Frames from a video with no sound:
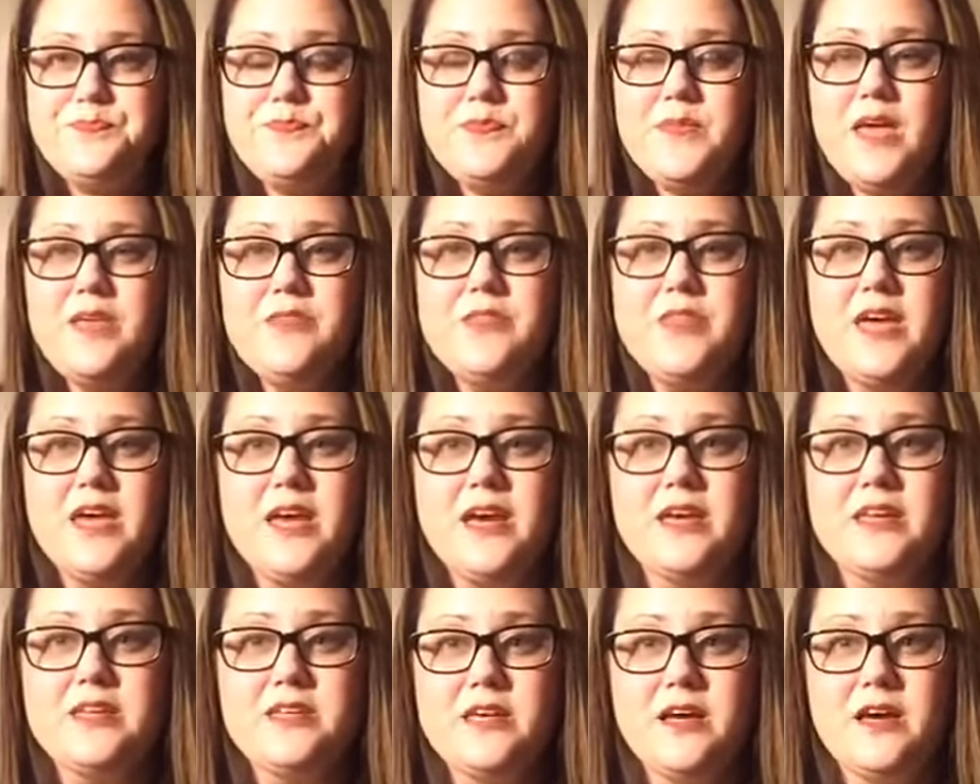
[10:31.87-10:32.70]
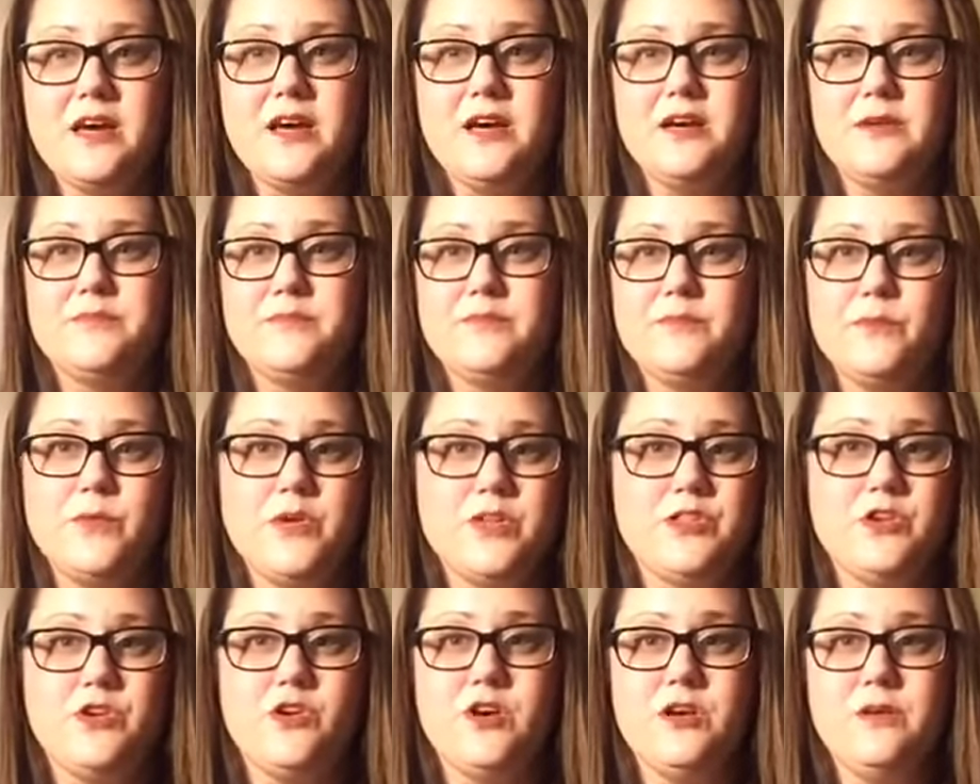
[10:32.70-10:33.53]
that with
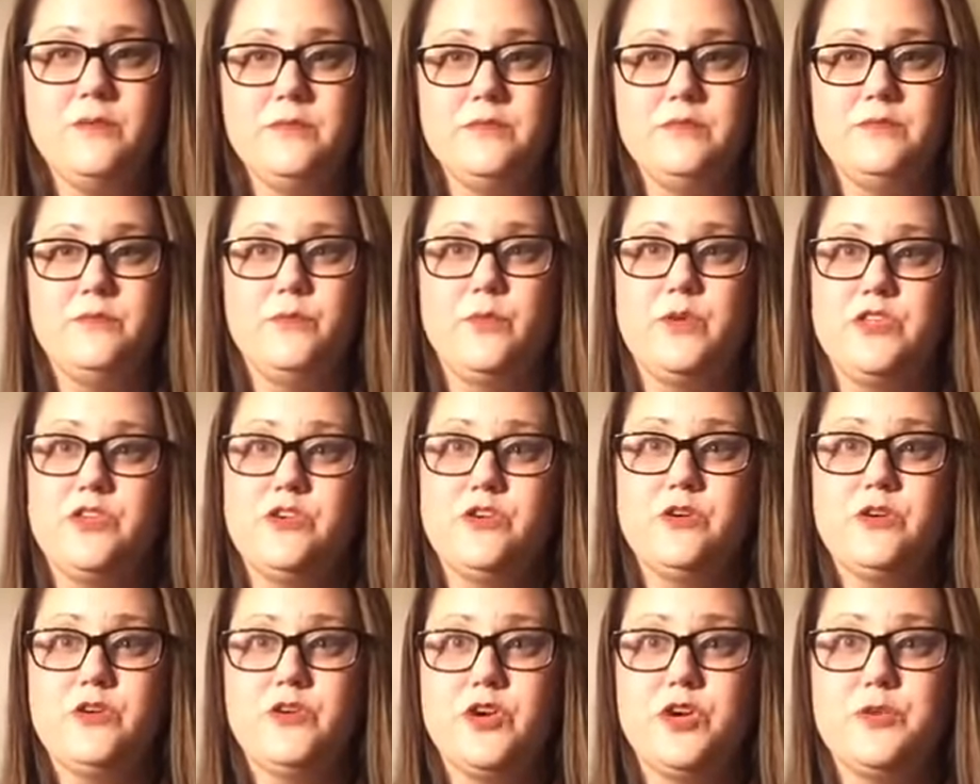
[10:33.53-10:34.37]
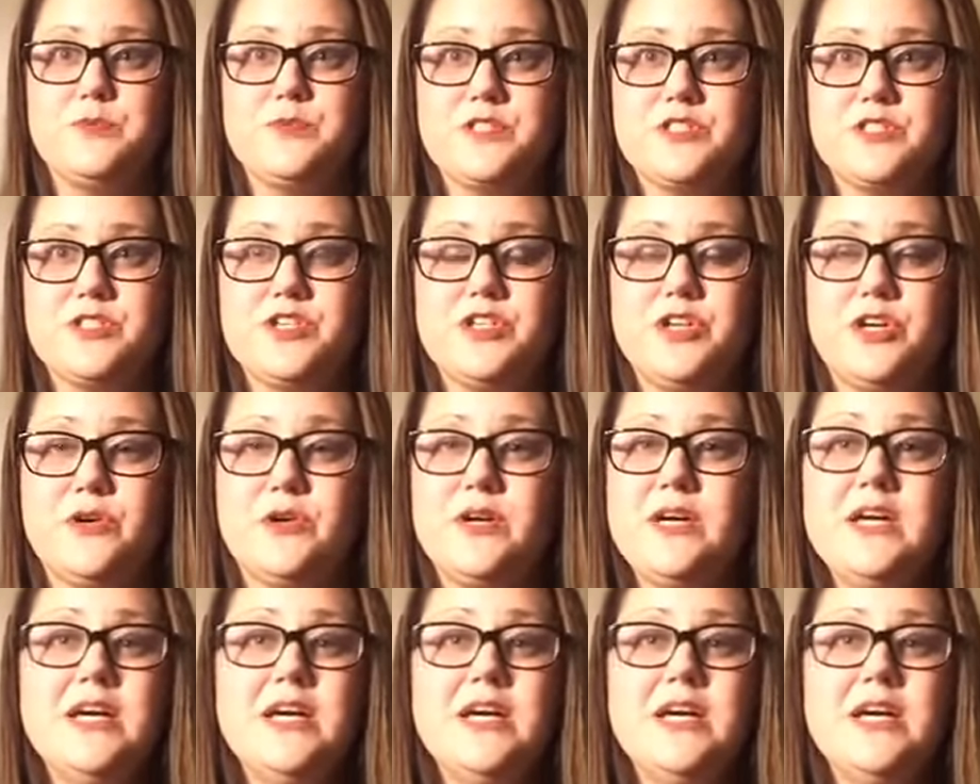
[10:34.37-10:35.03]
your groups too.